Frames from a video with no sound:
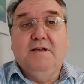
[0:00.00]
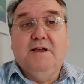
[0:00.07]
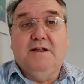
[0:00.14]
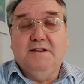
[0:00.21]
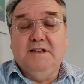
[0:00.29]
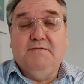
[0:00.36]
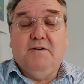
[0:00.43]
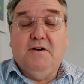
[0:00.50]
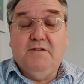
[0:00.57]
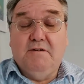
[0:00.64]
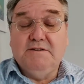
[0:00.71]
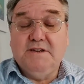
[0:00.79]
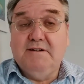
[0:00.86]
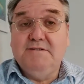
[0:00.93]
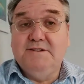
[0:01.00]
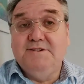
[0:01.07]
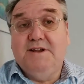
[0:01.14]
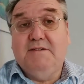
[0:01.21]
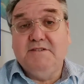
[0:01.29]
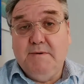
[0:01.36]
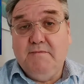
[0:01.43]
identify those areas that you
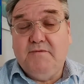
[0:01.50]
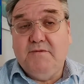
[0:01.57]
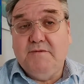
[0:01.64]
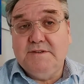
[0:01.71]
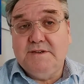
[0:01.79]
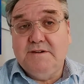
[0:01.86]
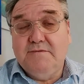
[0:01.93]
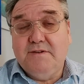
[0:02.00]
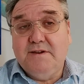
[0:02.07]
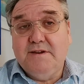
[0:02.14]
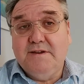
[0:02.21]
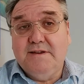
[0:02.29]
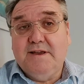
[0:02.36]
have some influence over,